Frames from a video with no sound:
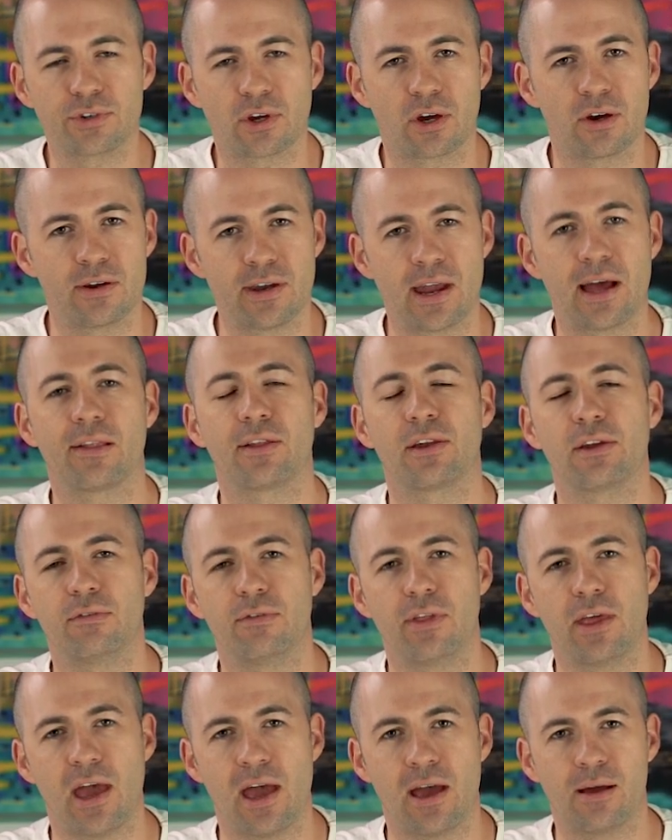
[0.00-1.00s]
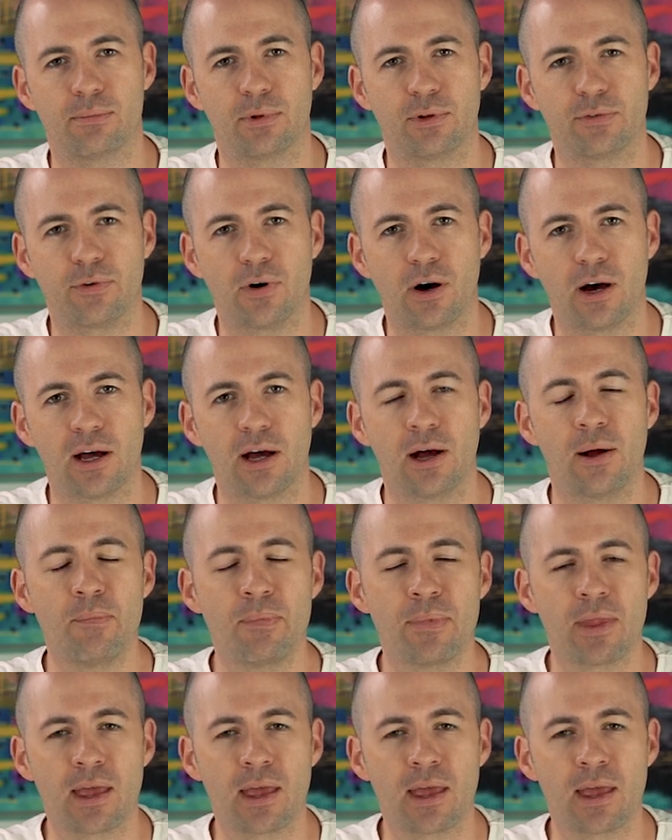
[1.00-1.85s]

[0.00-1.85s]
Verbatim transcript: tonality of the amplifier